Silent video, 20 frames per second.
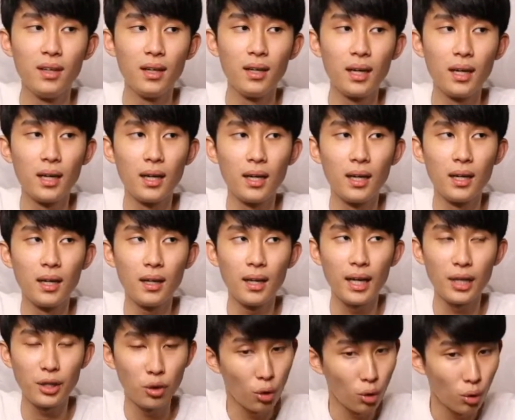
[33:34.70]

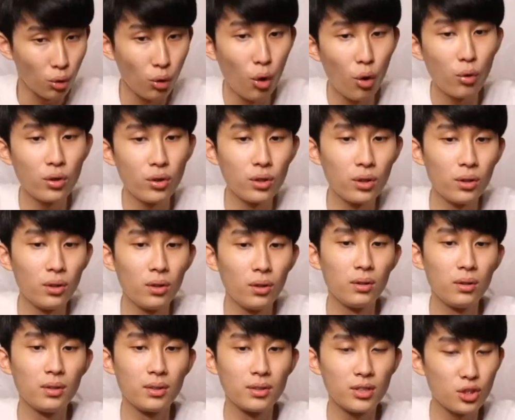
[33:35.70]
like your
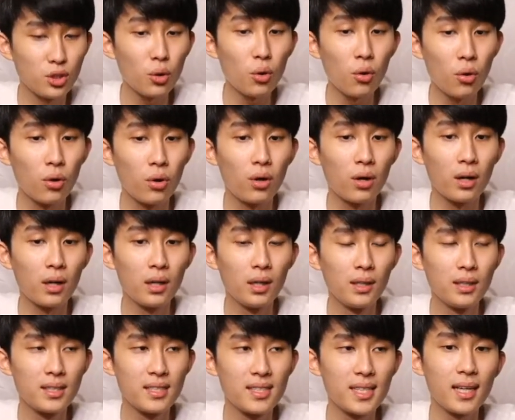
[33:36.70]
local store
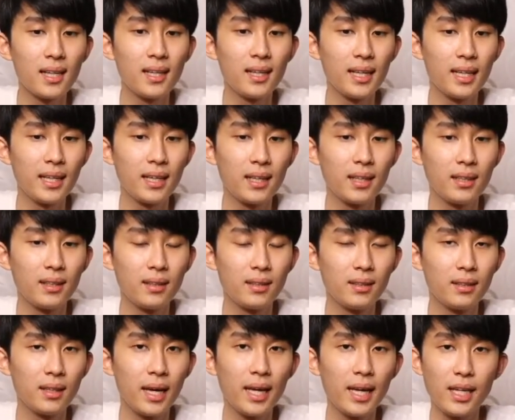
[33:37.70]
selling
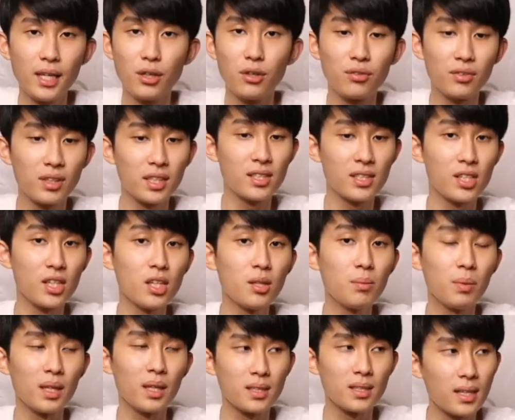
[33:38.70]
any of these
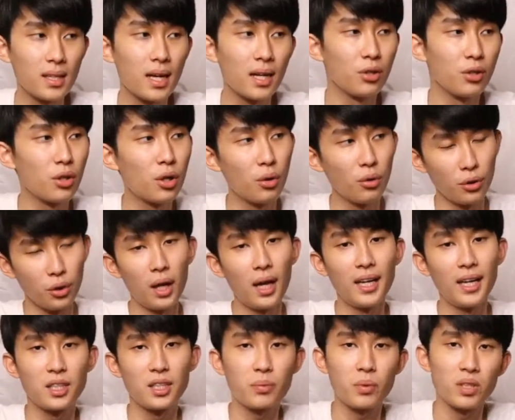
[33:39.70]
earbuds, then you know your
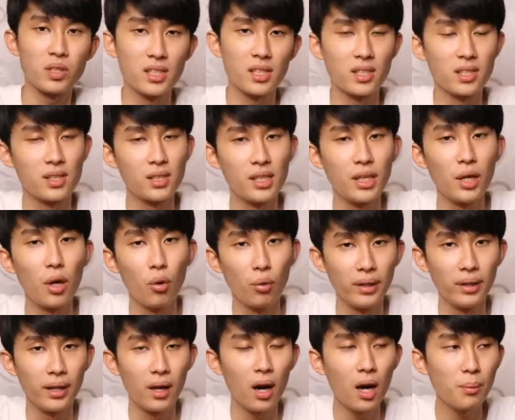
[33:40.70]
AliExpress is the
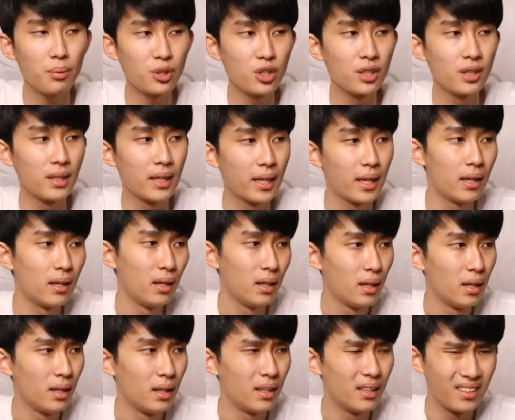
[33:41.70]
only option, then
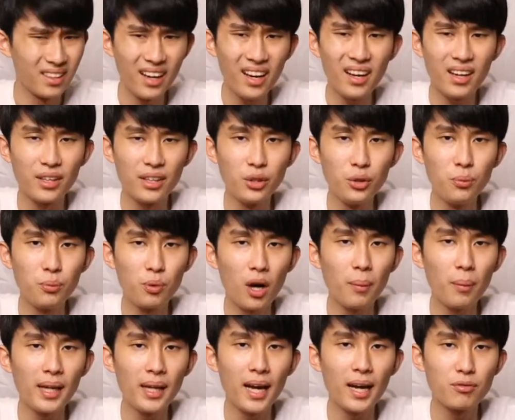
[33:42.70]
yeah, you
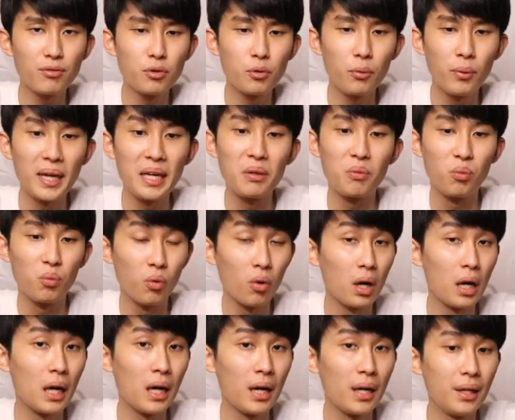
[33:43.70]
probably have to wait
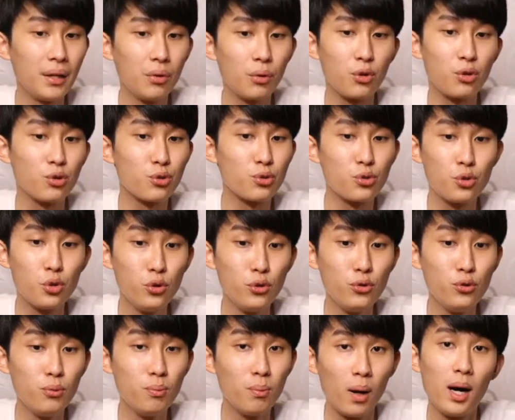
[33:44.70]
1 or 2
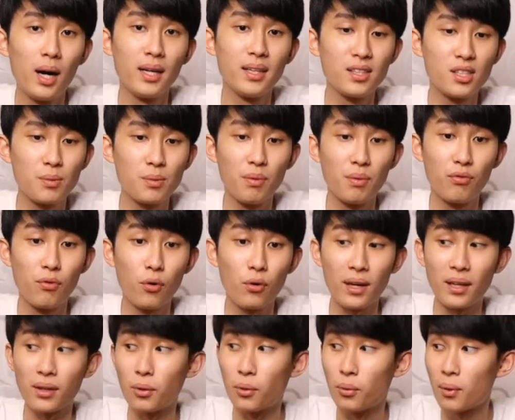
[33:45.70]
months before
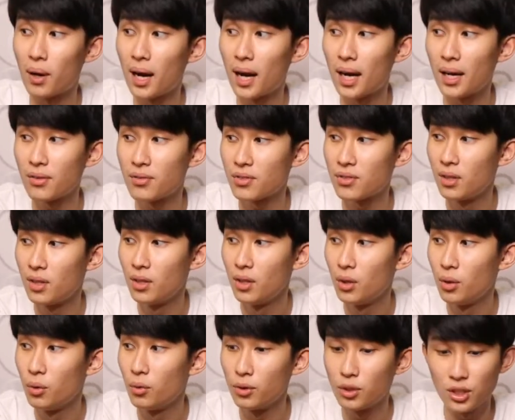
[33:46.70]
it arrives,
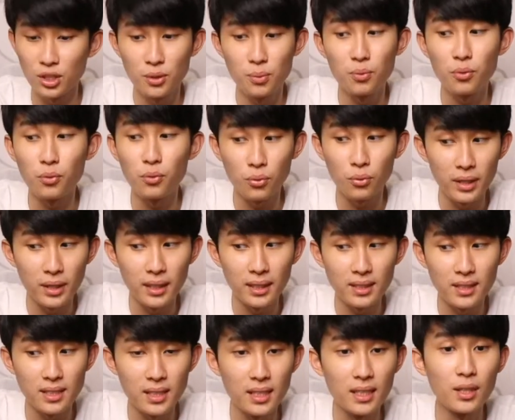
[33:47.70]
which is
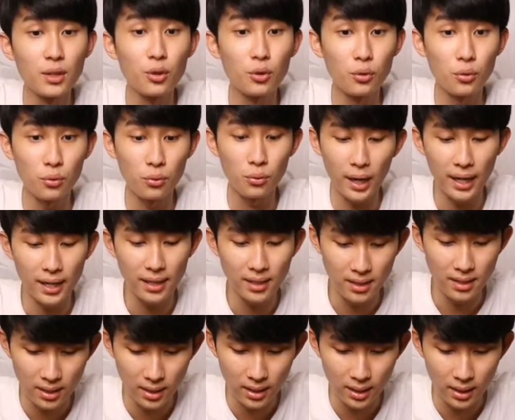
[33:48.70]
pretty
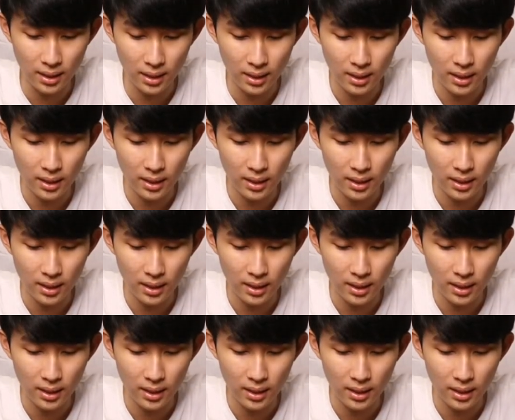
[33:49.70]
crazy.